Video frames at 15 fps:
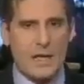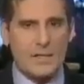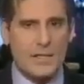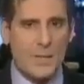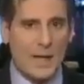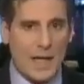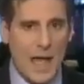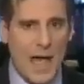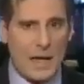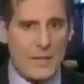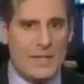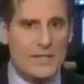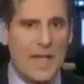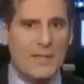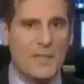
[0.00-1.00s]
some
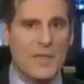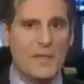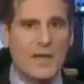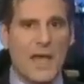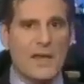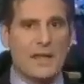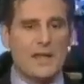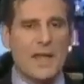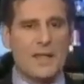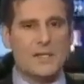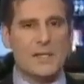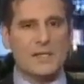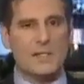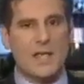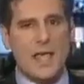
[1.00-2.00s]
economists at the United
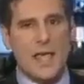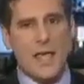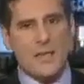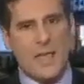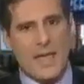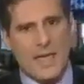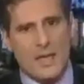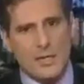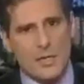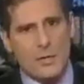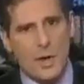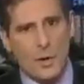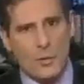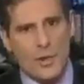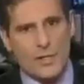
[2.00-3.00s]
Nations, they
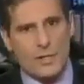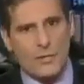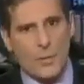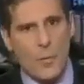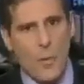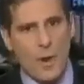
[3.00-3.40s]
issued a recent